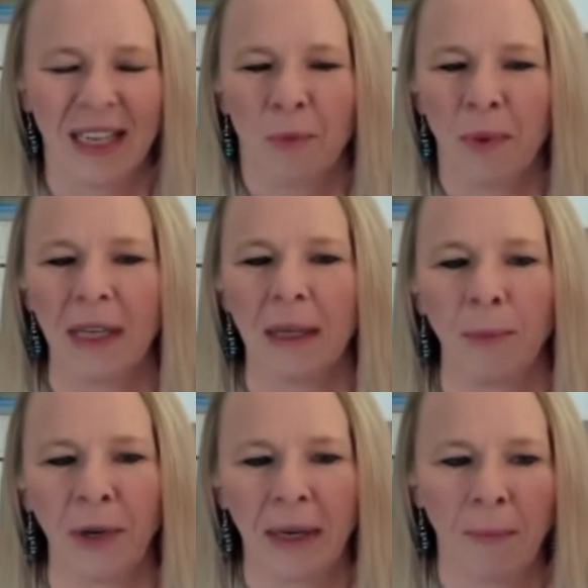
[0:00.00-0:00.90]
Being a
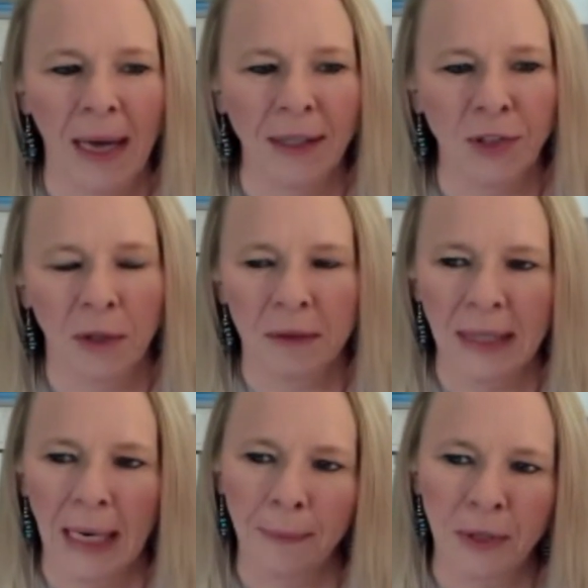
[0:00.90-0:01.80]
brand ambassador, I was
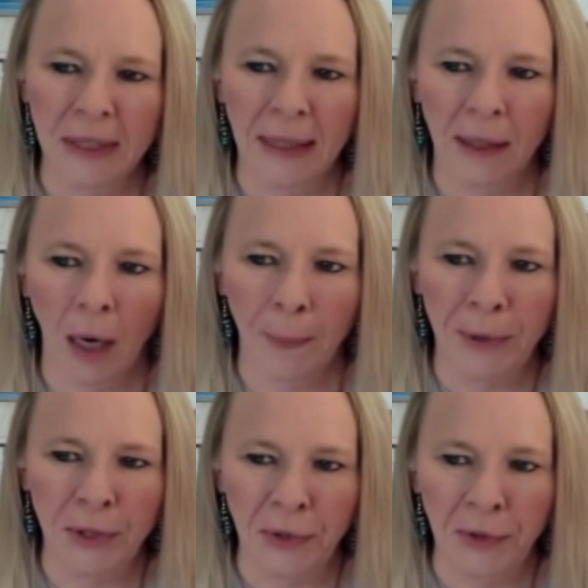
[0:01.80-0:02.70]
able to get an
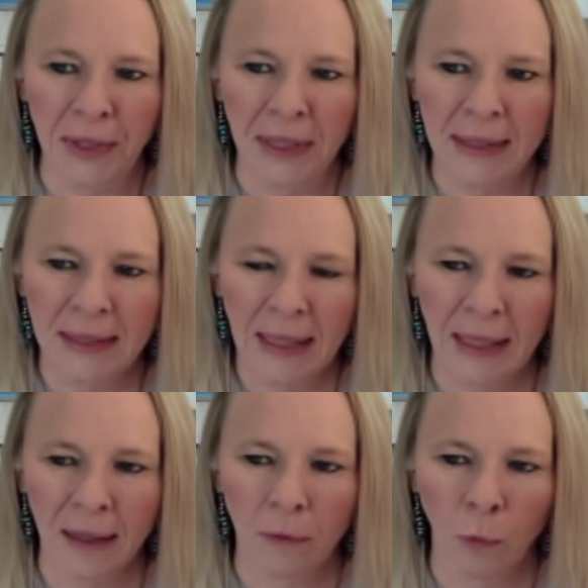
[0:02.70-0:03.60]
opportunity to
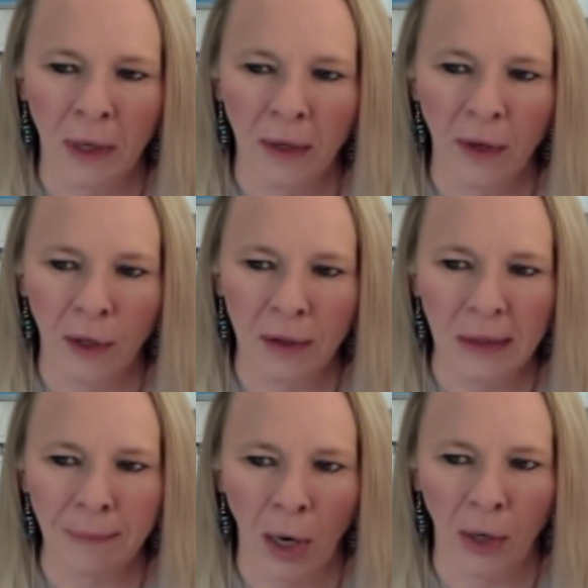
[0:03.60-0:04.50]
get one of the
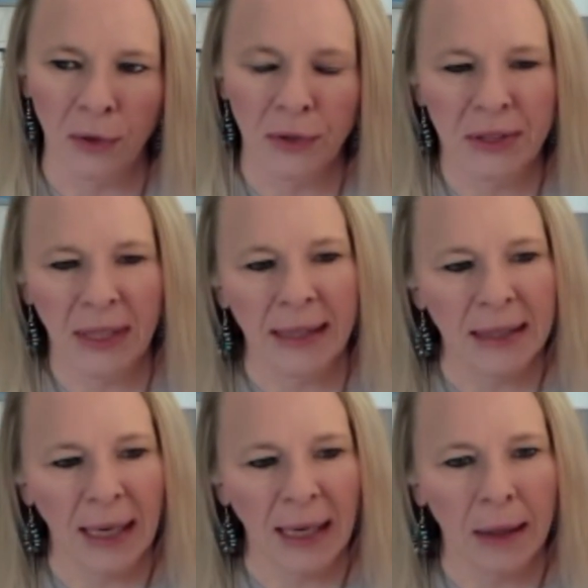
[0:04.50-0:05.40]
early models and
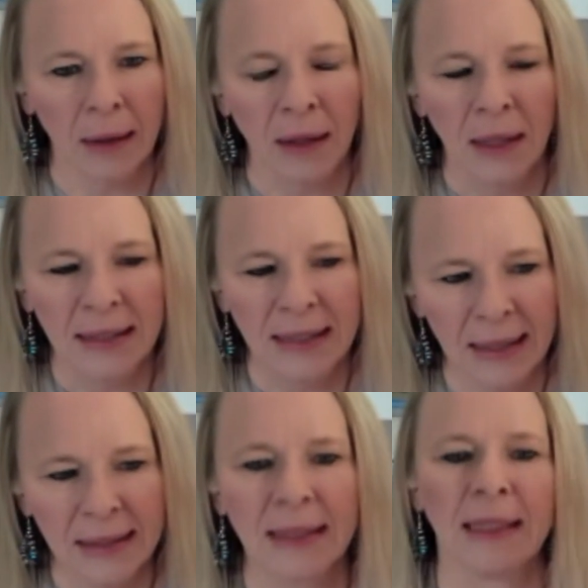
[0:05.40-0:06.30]
to kind of
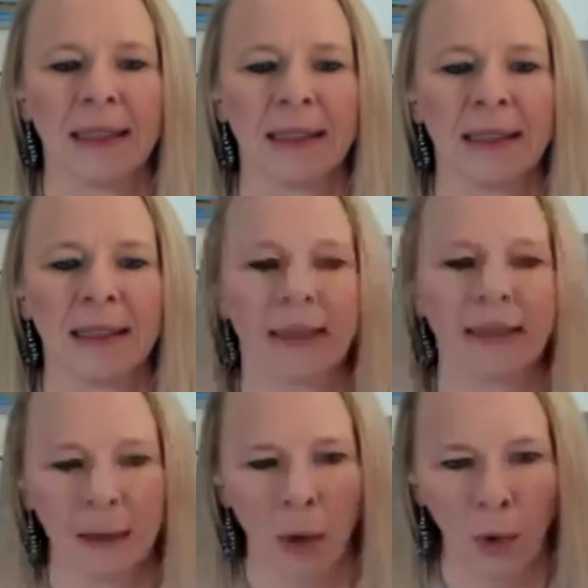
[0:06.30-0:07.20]
test it,
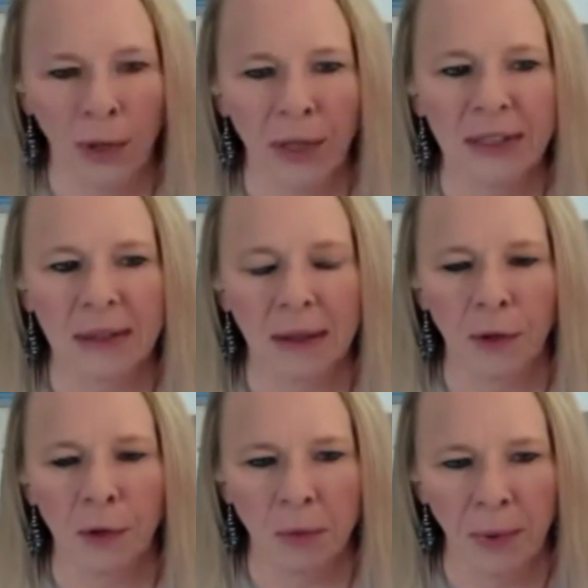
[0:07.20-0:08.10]
see what works,
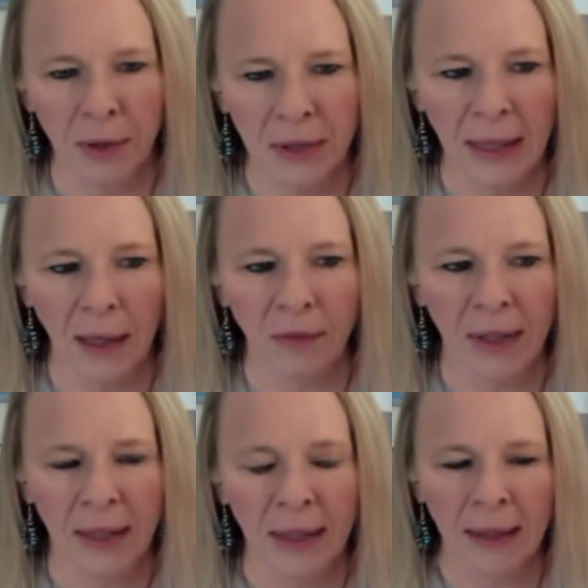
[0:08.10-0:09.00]
the usability
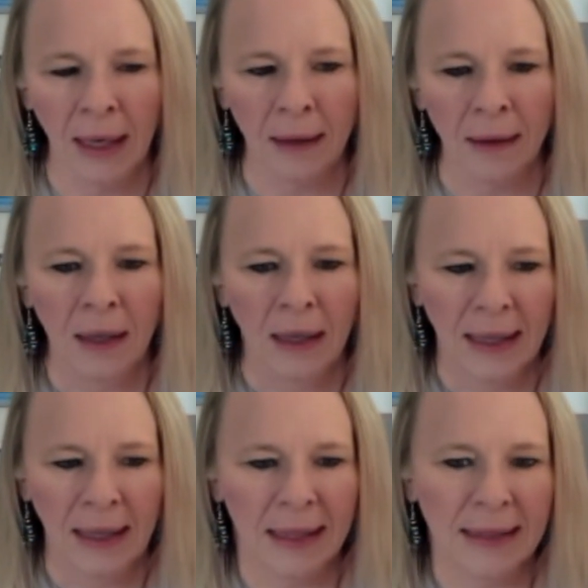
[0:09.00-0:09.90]
of it. And I
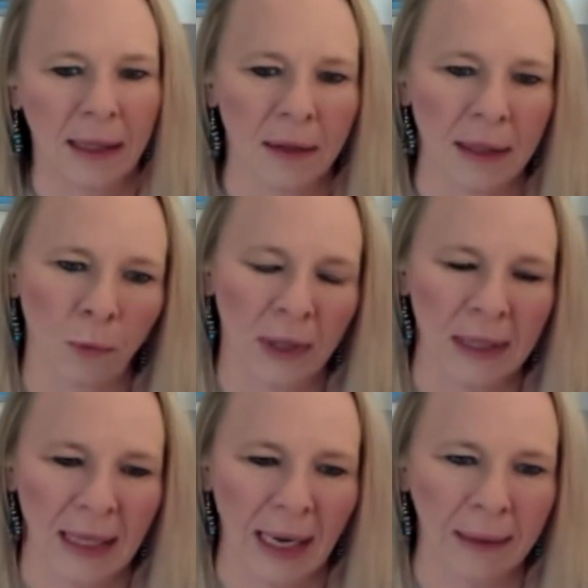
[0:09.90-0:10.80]
kind of tell them what I
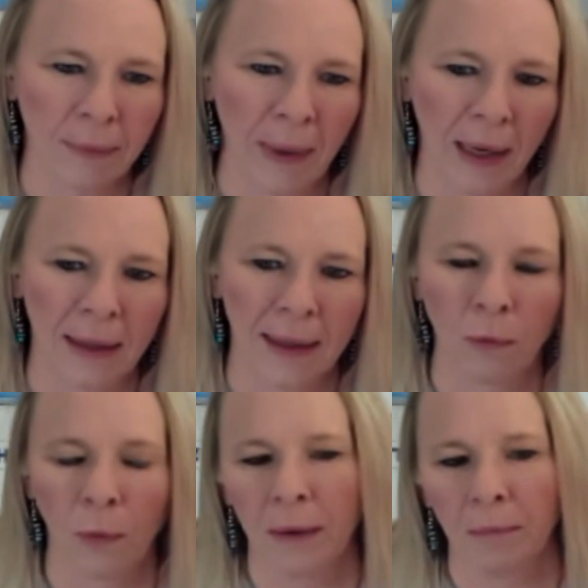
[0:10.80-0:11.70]
like about
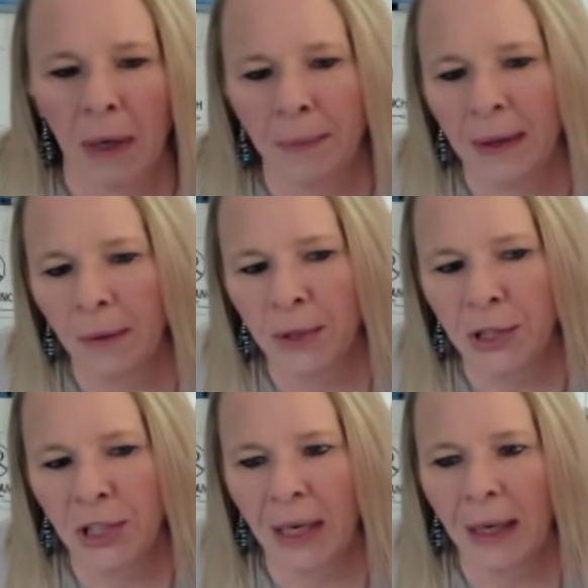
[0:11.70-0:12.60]
it, what maybe could be
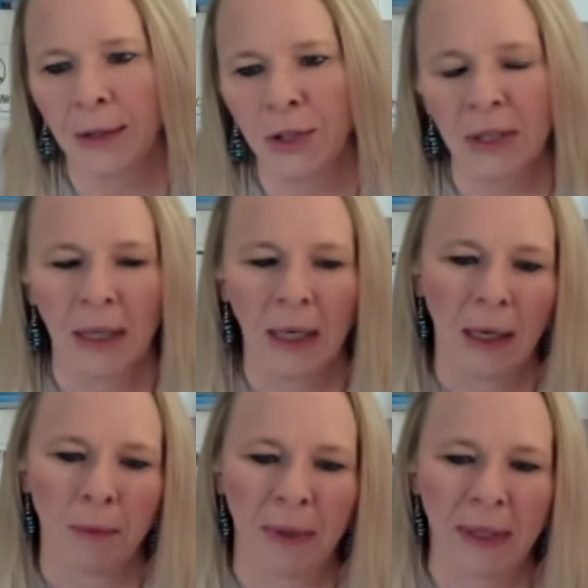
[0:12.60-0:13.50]
changed.
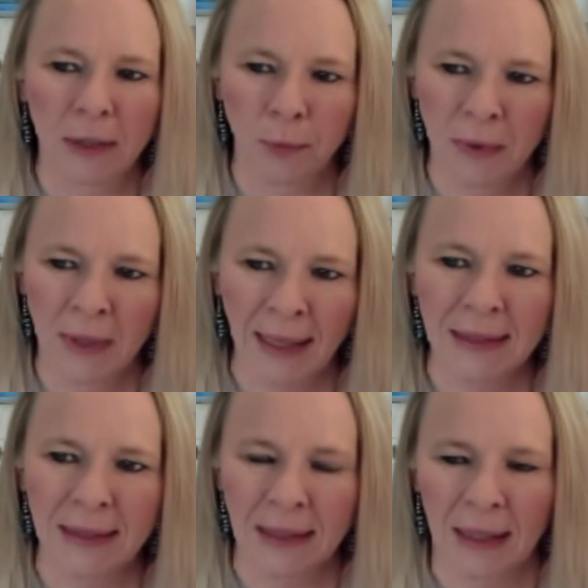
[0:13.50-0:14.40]
But it's
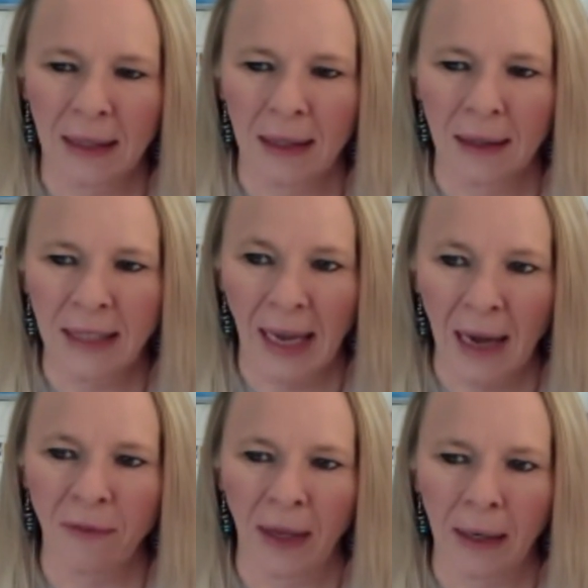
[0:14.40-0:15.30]
nice to
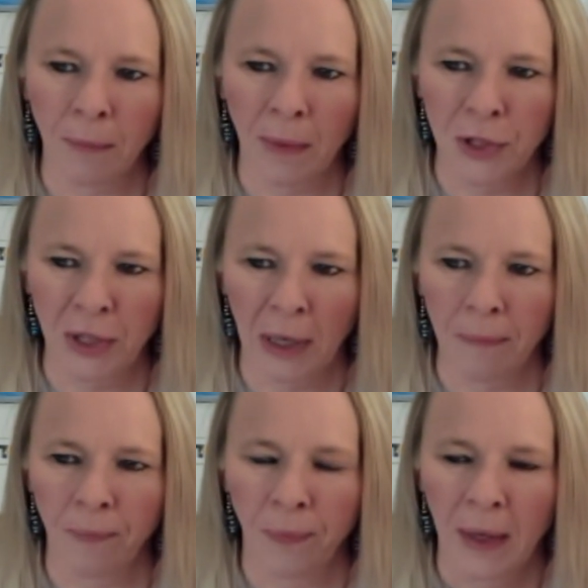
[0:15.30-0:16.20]
have that in my shop.